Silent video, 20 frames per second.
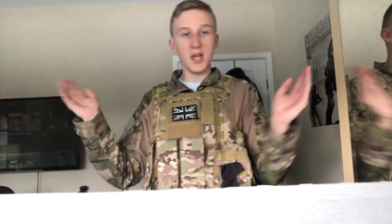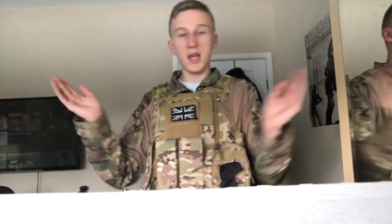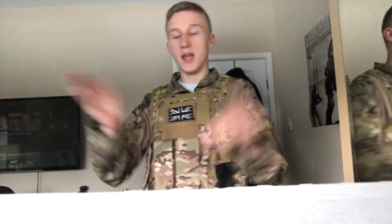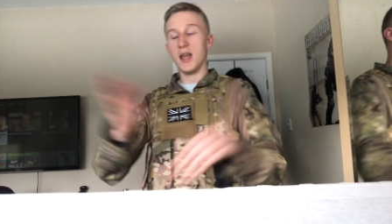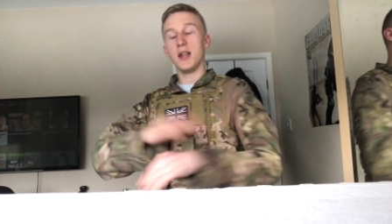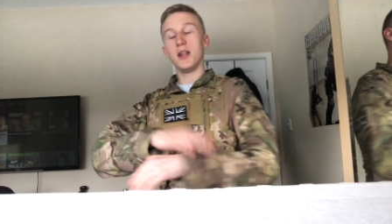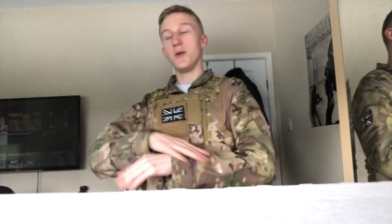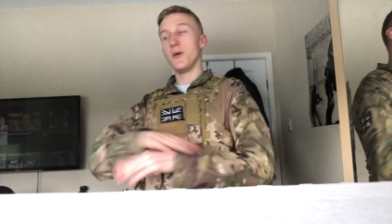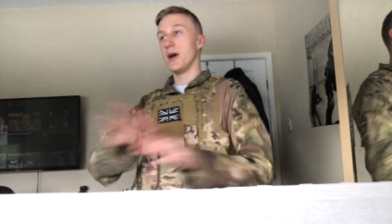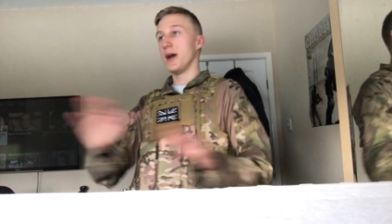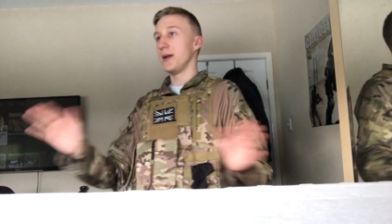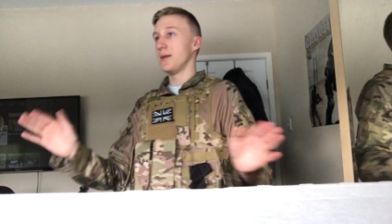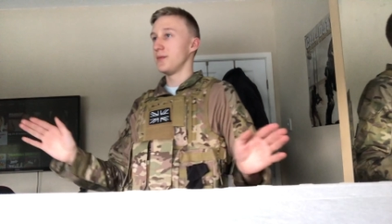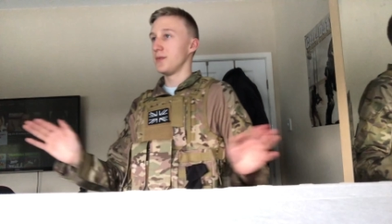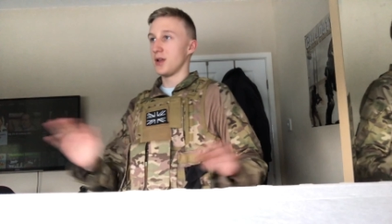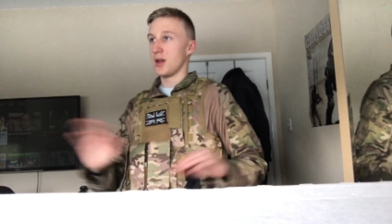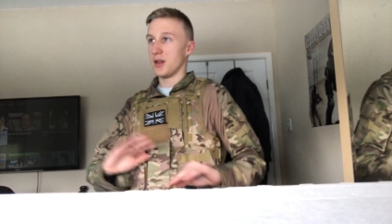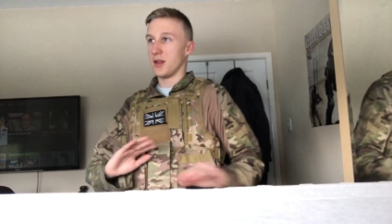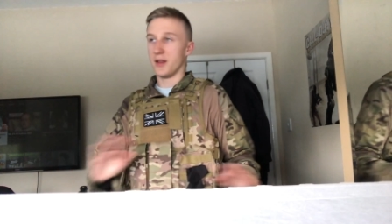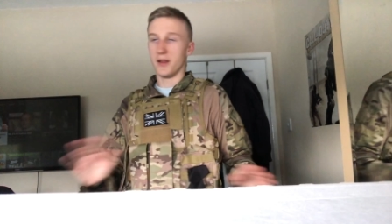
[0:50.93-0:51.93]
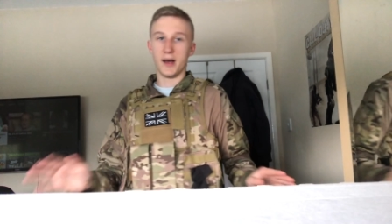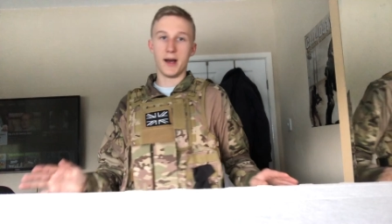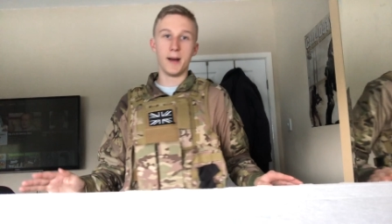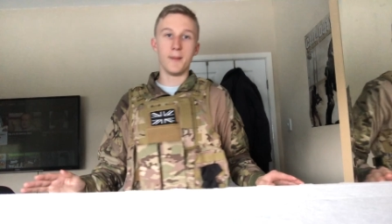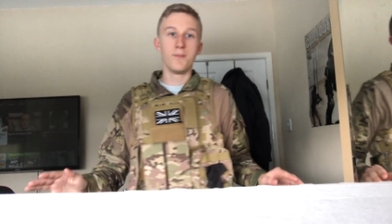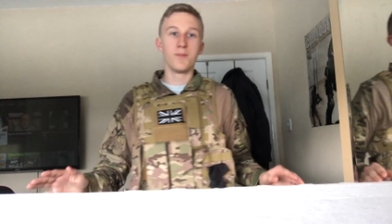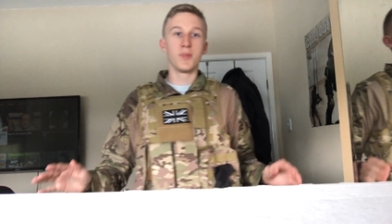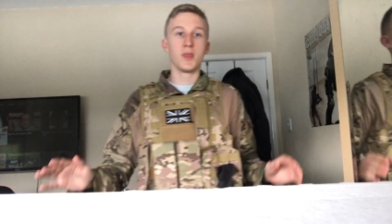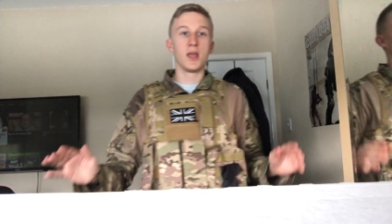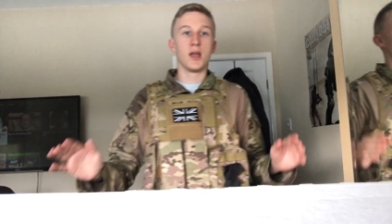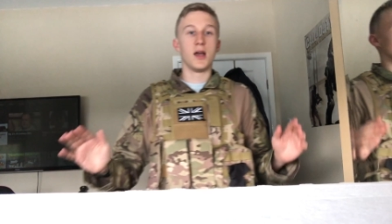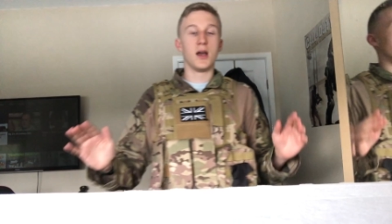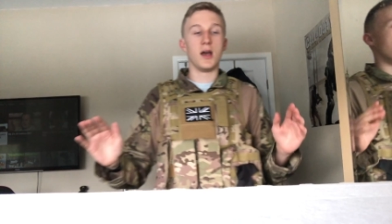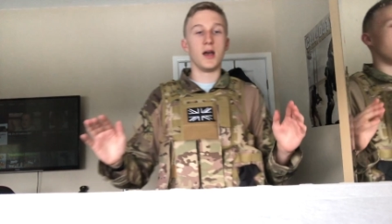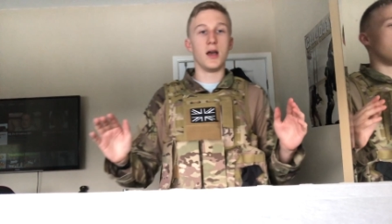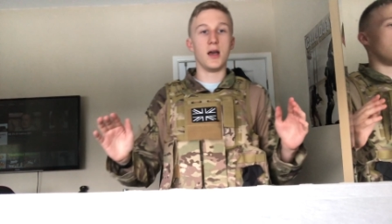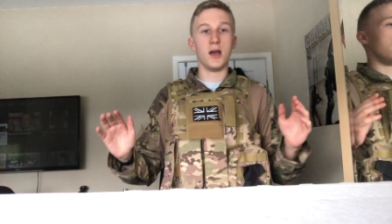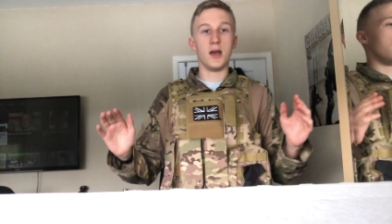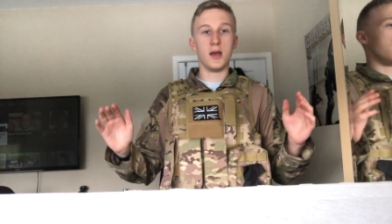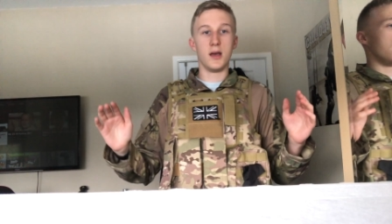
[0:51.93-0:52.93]
Anyway, none of
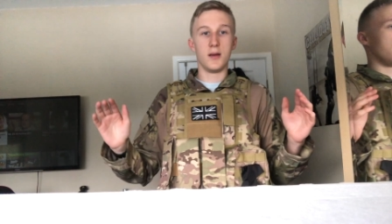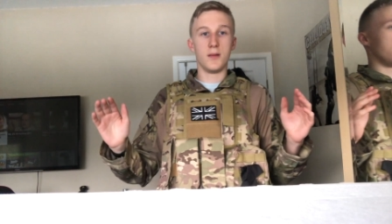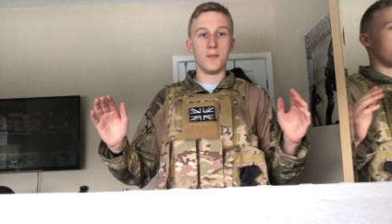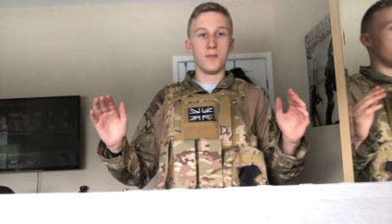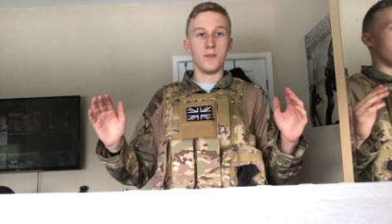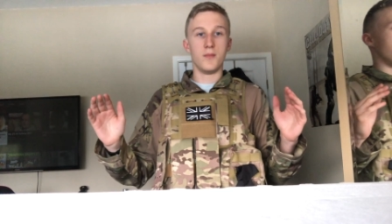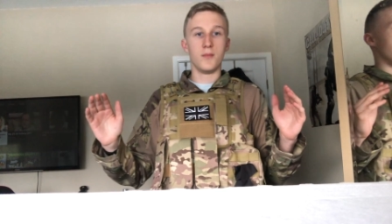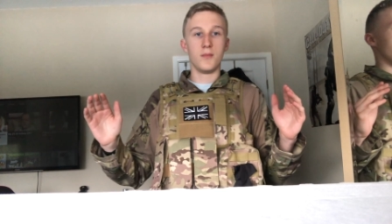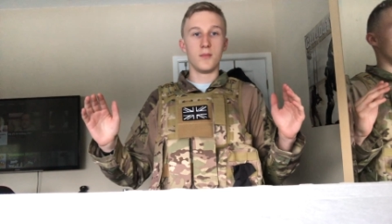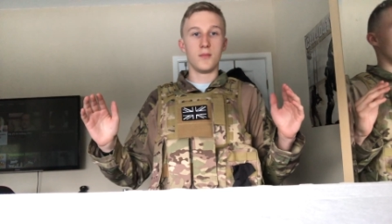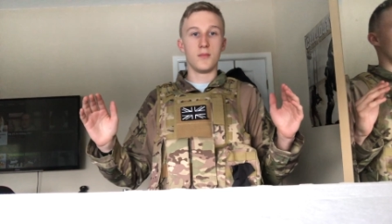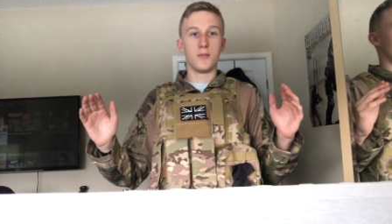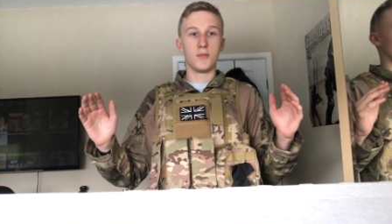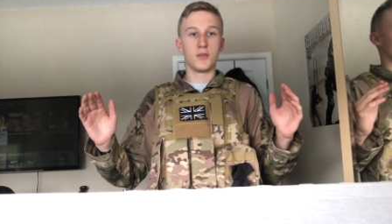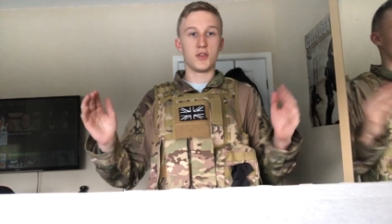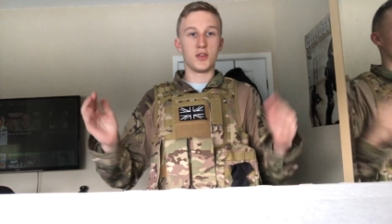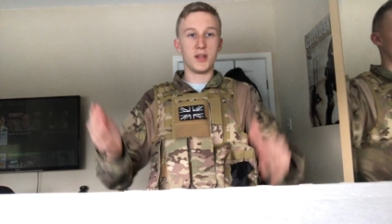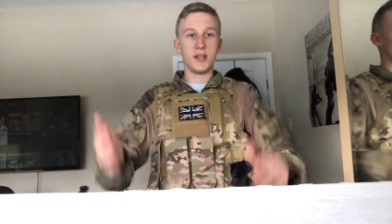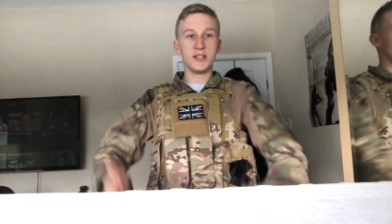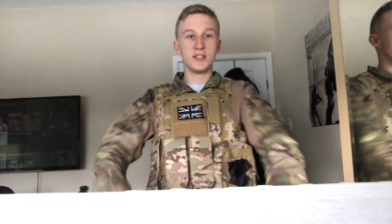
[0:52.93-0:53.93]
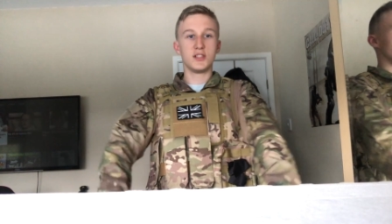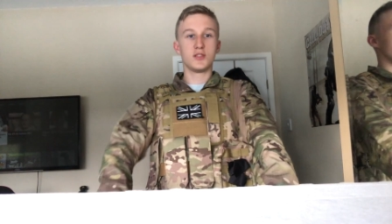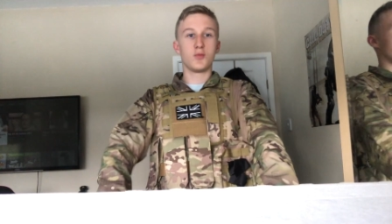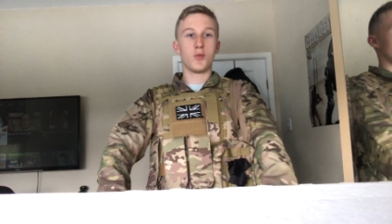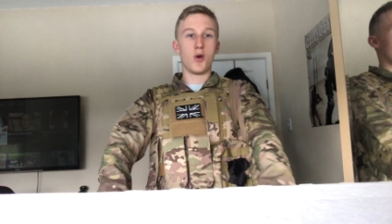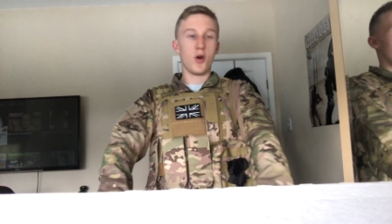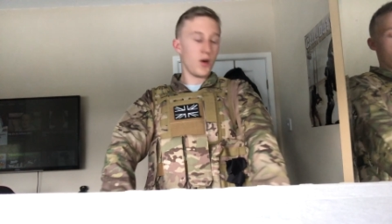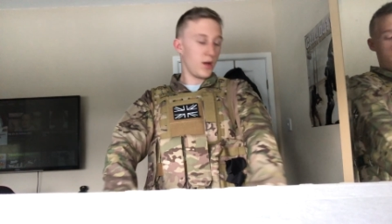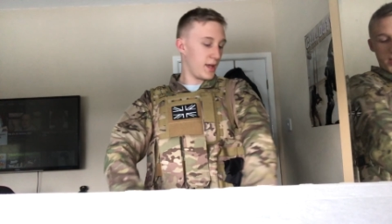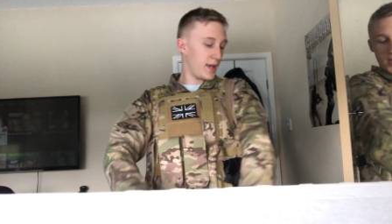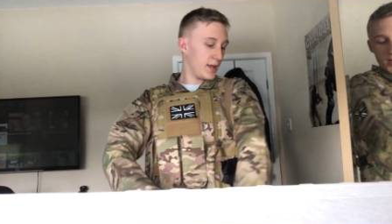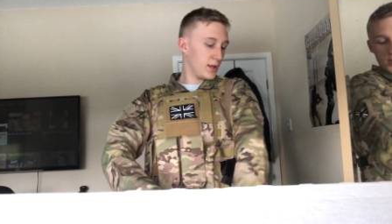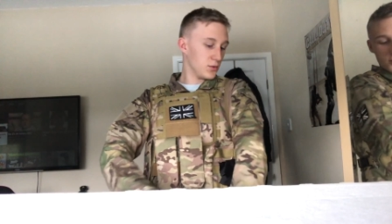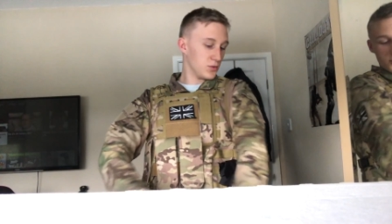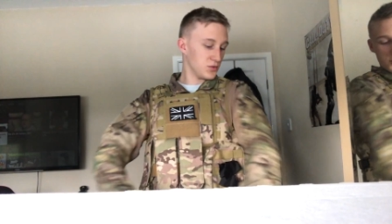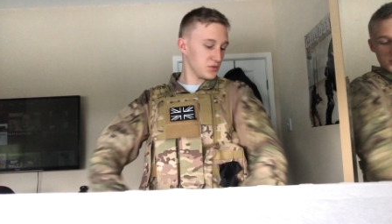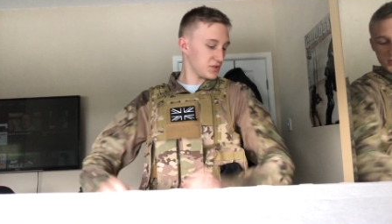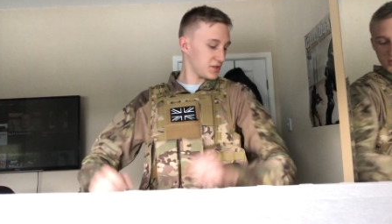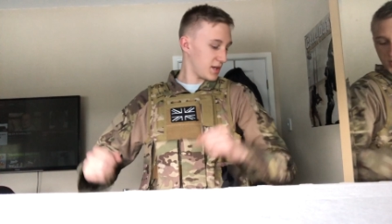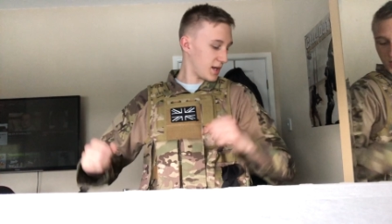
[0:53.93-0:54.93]
that. So this is what it
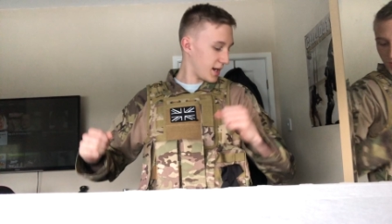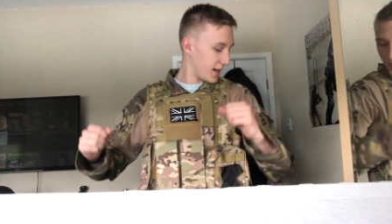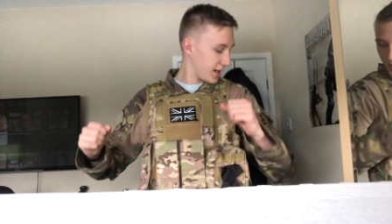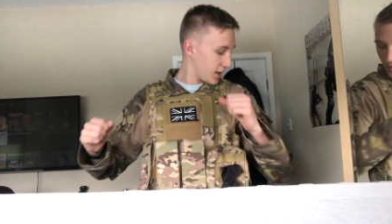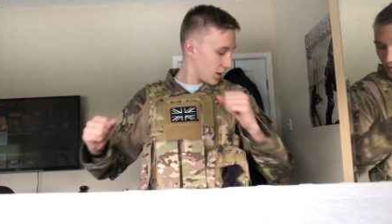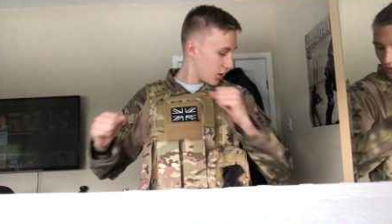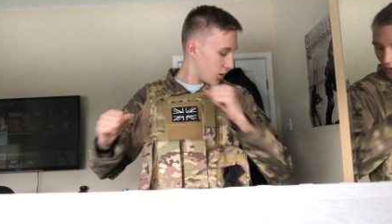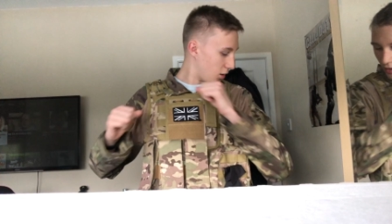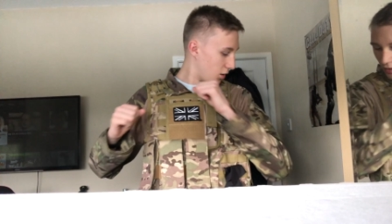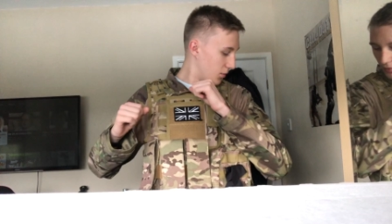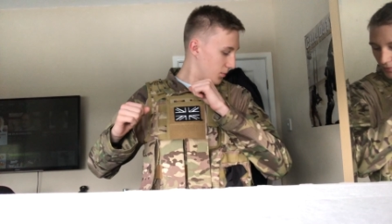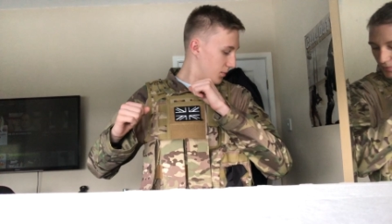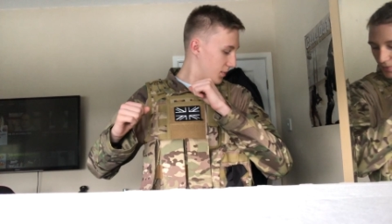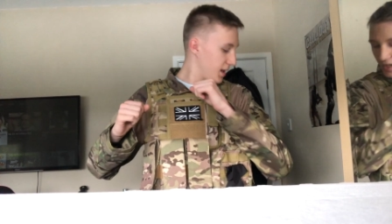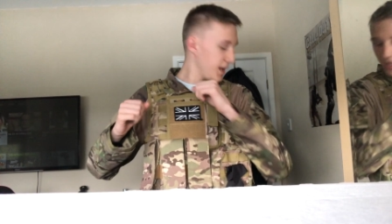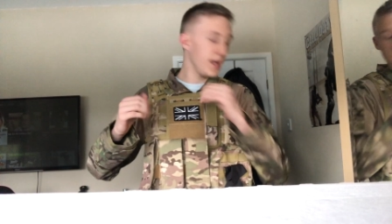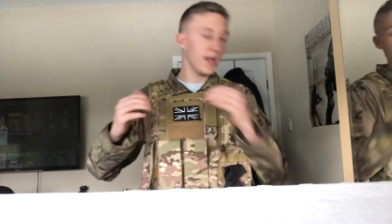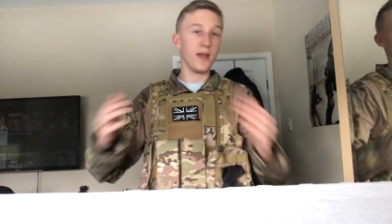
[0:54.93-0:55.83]
looks like on me.